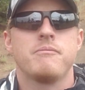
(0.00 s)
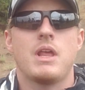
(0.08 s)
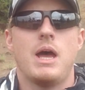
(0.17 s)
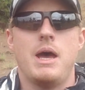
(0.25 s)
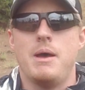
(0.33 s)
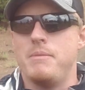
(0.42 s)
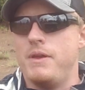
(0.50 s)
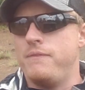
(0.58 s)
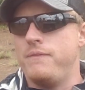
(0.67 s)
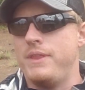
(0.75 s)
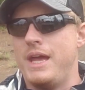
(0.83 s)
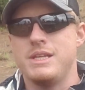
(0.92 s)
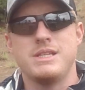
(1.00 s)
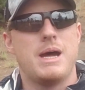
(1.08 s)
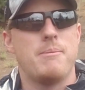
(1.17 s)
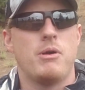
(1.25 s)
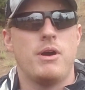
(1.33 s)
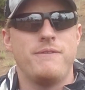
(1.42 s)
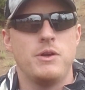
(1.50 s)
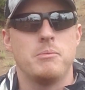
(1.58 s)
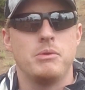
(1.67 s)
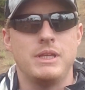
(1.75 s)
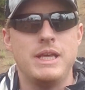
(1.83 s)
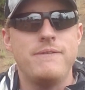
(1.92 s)
If that is not part of your
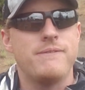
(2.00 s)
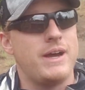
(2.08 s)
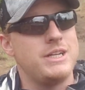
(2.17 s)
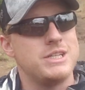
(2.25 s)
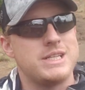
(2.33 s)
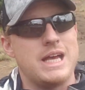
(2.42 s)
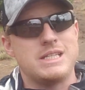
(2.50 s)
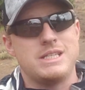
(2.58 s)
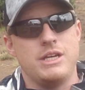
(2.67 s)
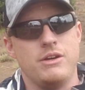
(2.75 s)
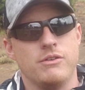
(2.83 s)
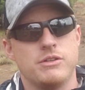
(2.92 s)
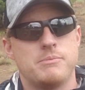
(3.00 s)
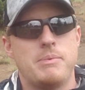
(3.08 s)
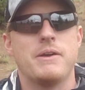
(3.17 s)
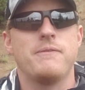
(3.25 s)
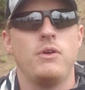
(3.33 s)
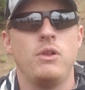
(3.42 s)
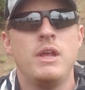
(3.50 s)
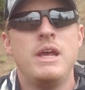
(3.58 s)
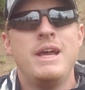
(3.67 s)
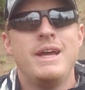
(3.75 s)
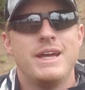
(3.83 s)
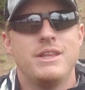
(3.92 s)
belief, I just ask that you're respectful
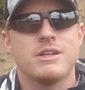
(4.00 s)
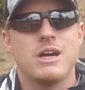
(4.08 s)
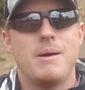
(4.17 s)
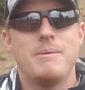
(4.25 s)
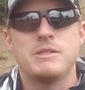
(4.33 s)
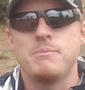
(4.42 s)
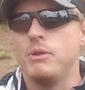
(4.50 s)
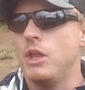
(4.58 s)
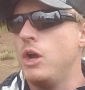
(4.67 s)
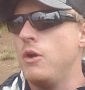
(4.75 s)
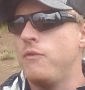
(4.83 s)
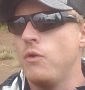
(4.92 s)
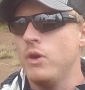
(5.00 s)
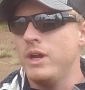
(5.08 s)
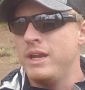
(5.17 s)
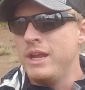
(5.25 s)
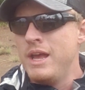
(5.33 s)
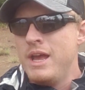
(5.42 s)
in the comments below for it.